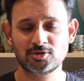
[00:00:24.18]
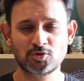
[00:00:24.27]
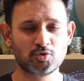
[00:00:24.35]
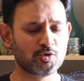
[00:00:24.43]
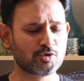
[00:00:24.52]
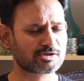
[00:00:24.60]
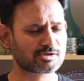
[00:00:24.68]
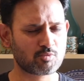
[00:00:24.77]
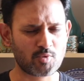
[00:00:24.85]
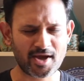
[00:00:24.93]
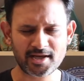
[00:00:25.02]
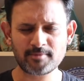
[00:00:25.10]
who looks
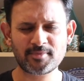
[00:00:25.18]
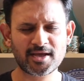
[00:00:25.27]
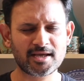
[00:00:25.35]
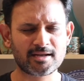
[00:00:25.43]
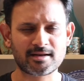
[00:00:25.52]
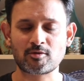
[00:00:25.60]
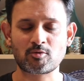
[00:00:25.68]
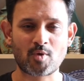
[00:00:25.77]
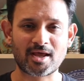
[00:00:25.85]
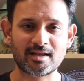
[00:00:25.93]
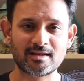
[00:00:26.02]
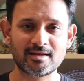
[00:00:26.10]
very pale and
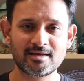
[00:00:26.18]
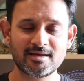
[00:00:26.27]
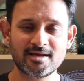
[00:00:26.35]
unwell,